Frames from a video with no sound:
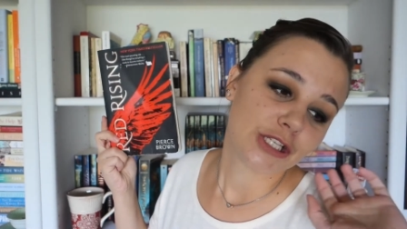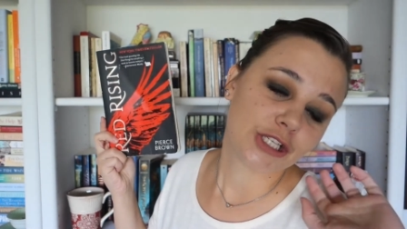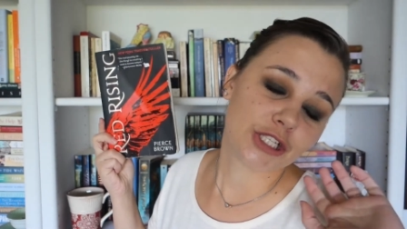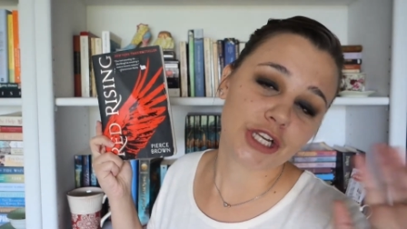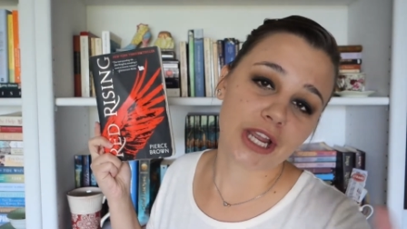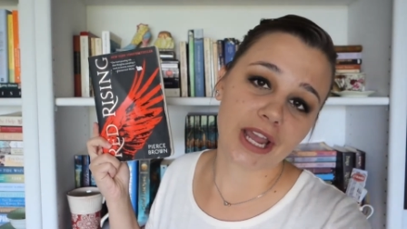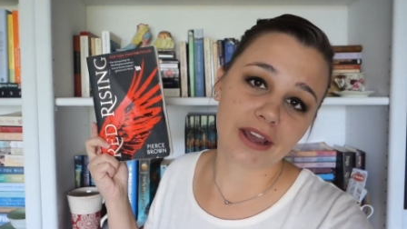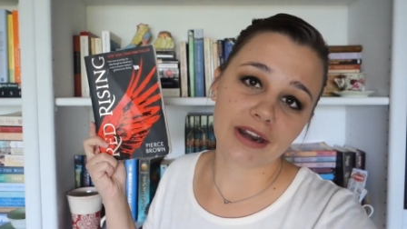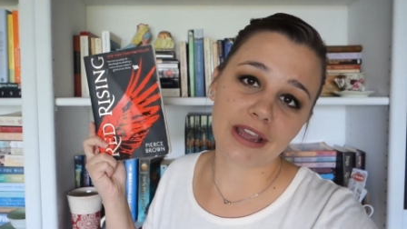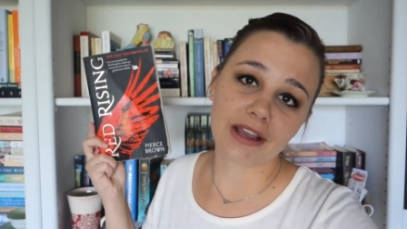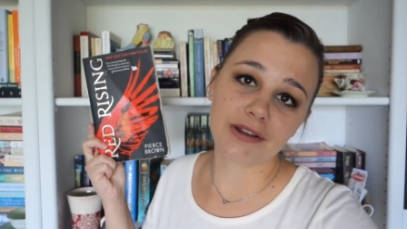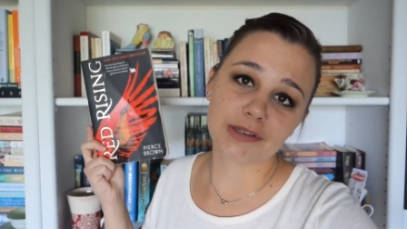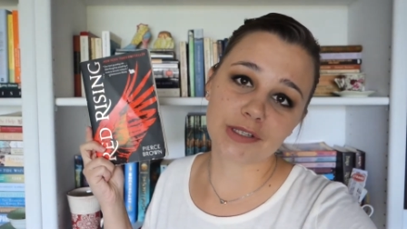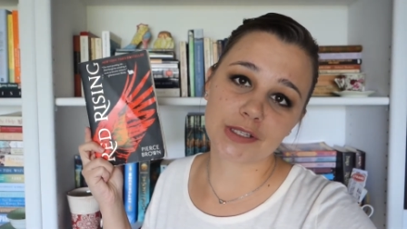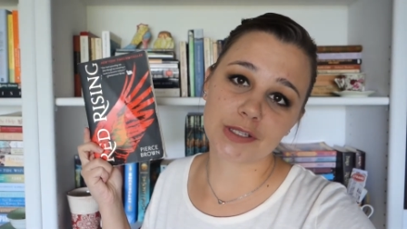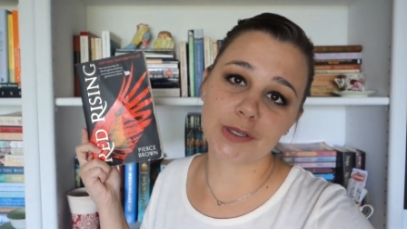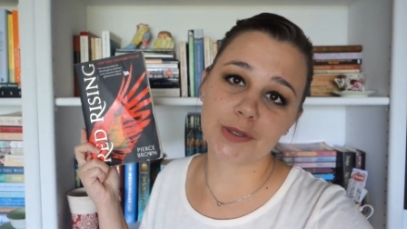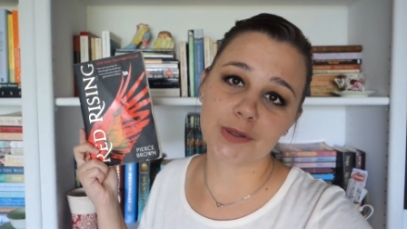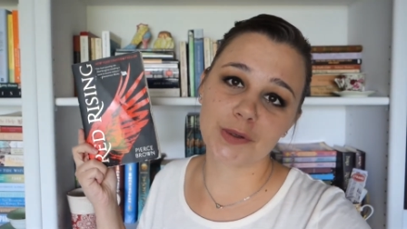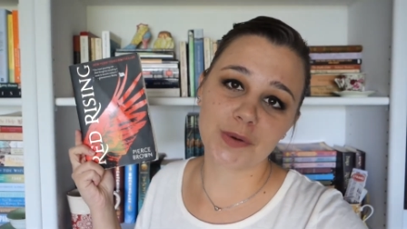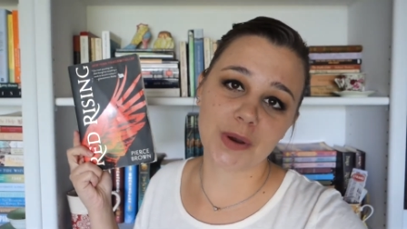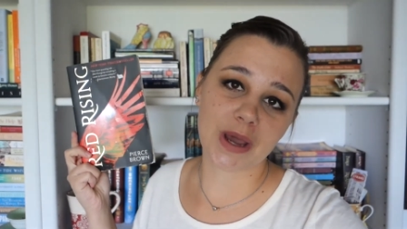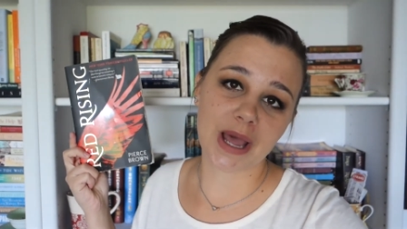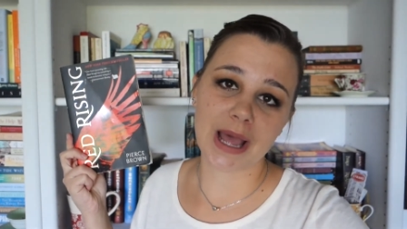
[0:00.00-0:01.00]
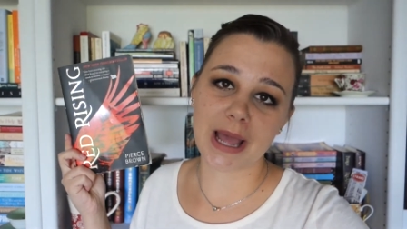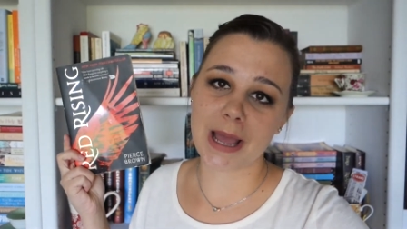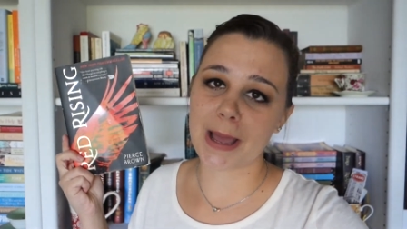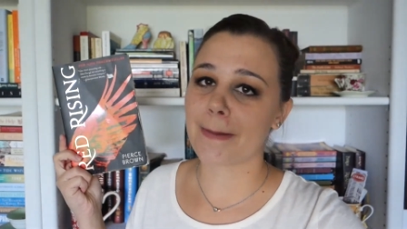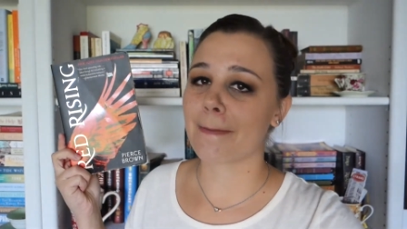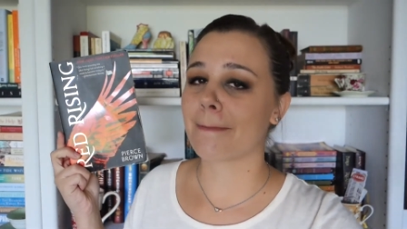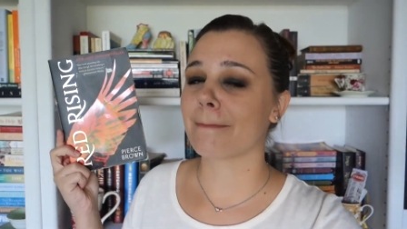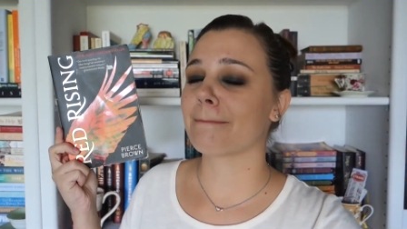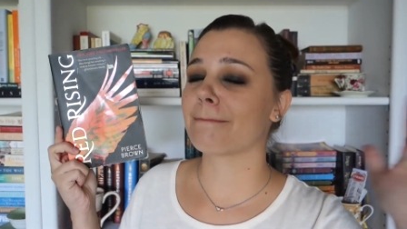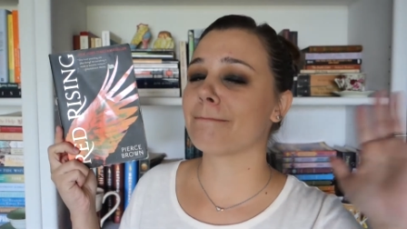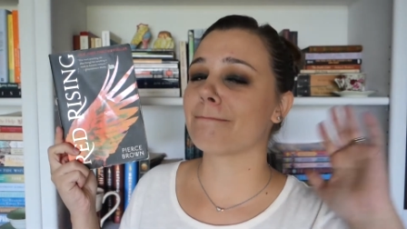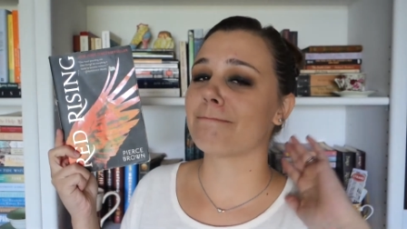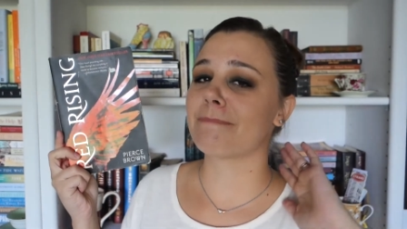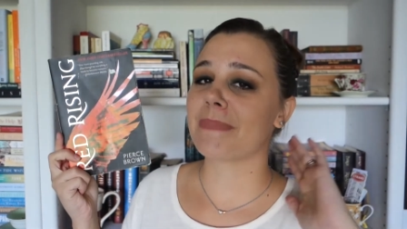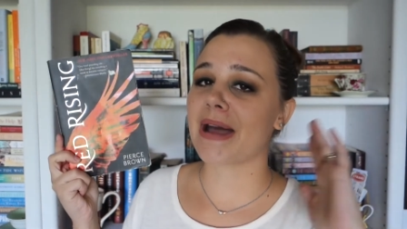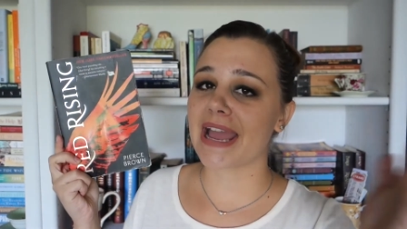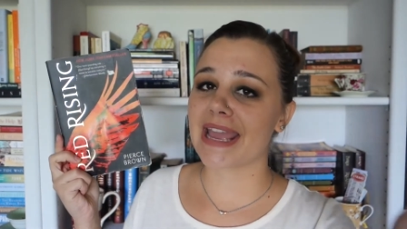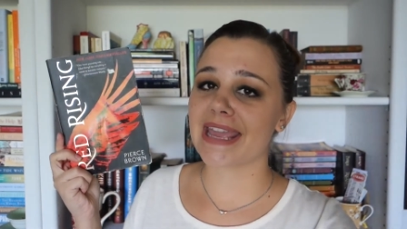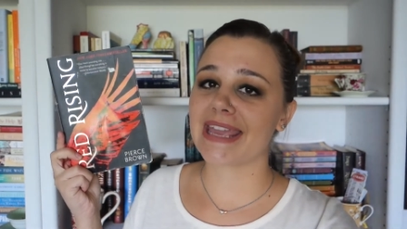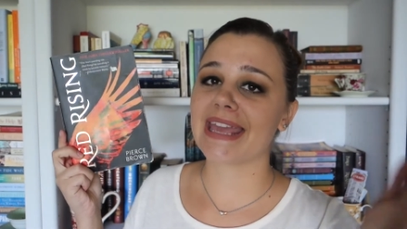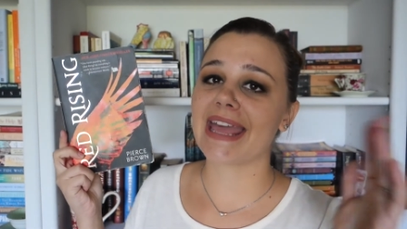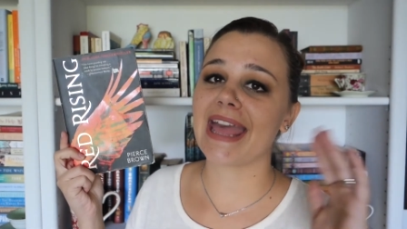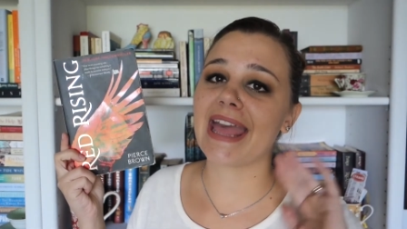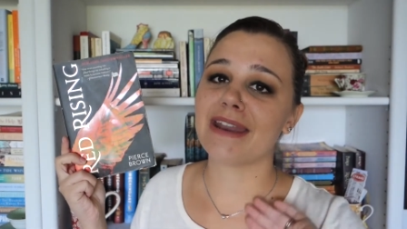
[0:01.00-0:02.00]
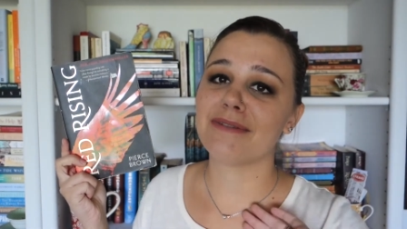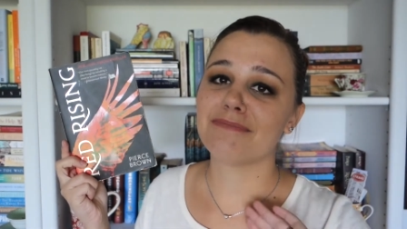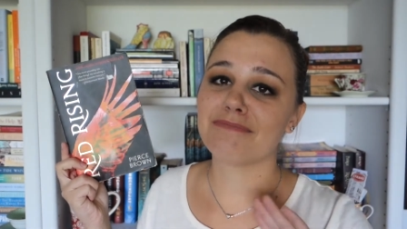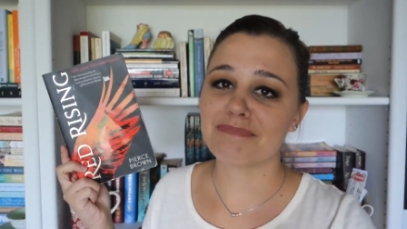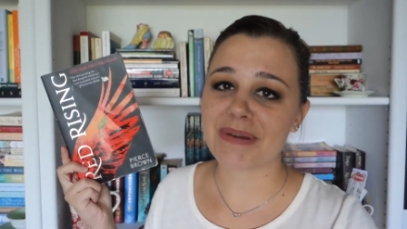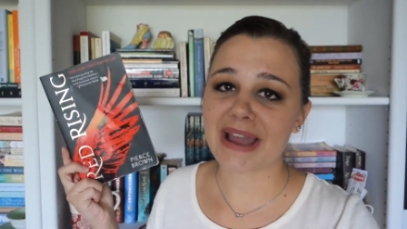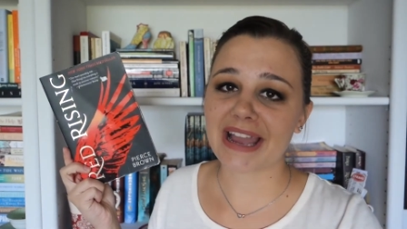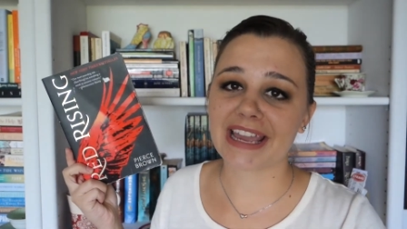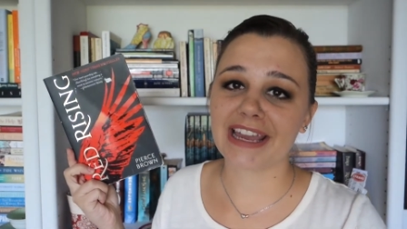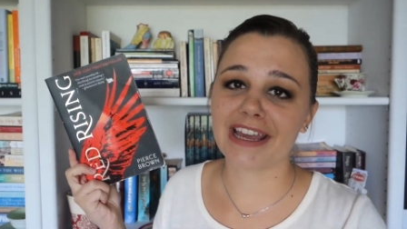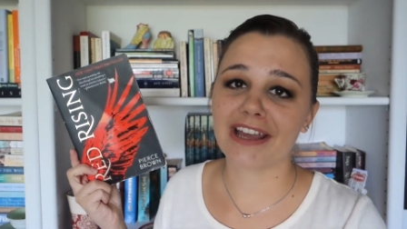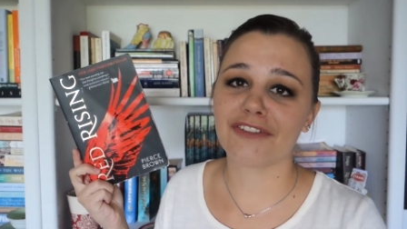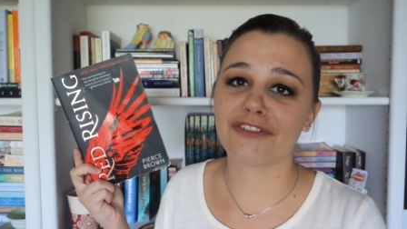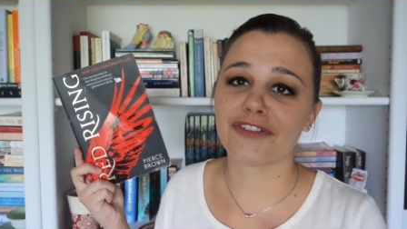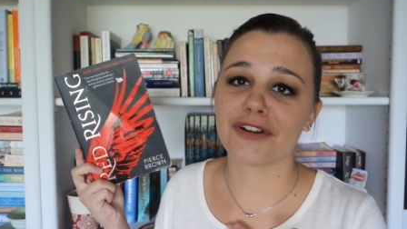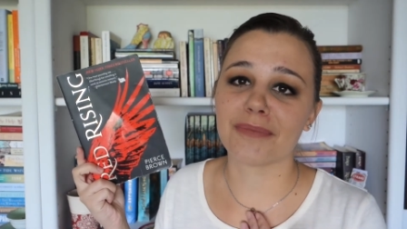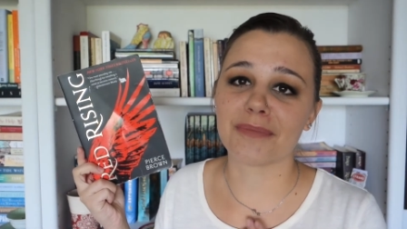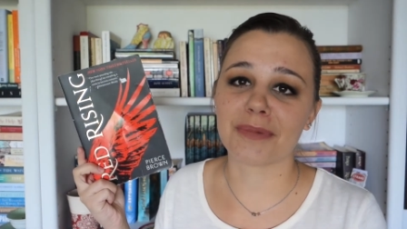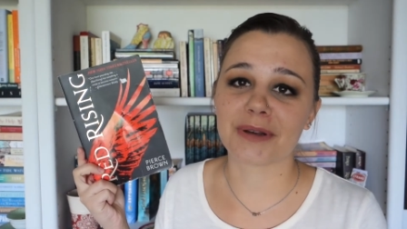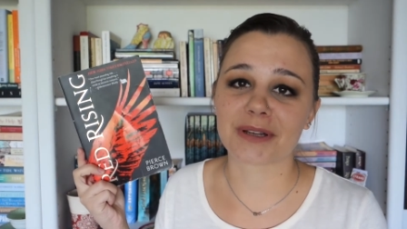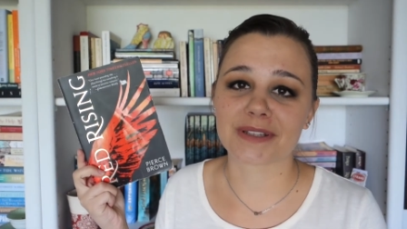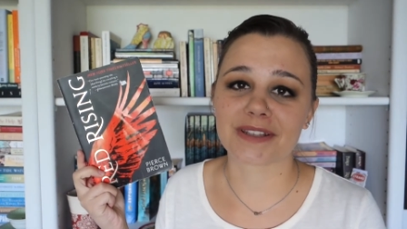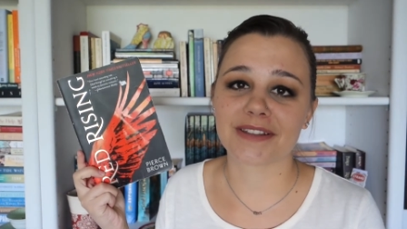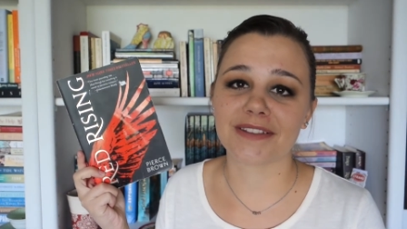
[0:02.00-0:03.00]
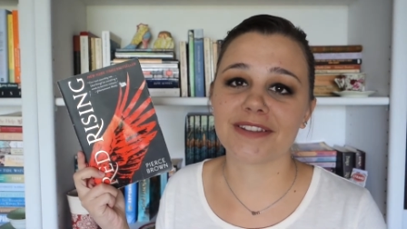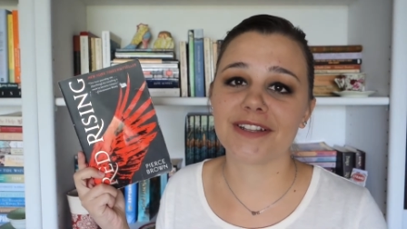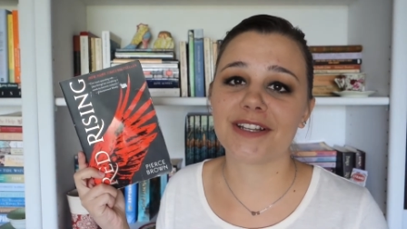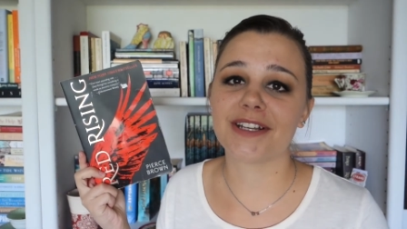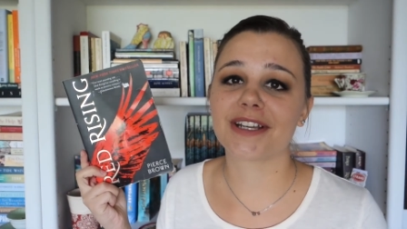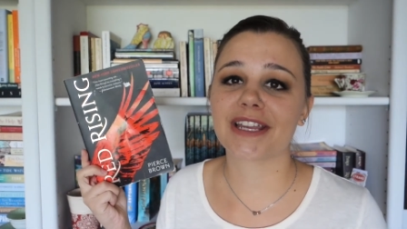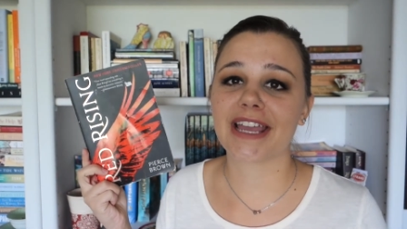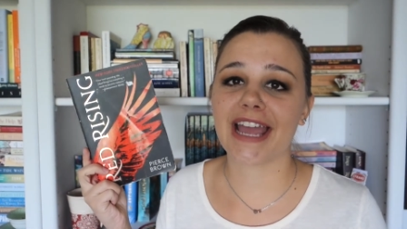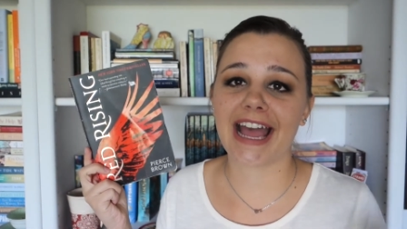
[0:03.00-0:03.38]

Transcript: Shout out to Mike and Becca from Books and Look,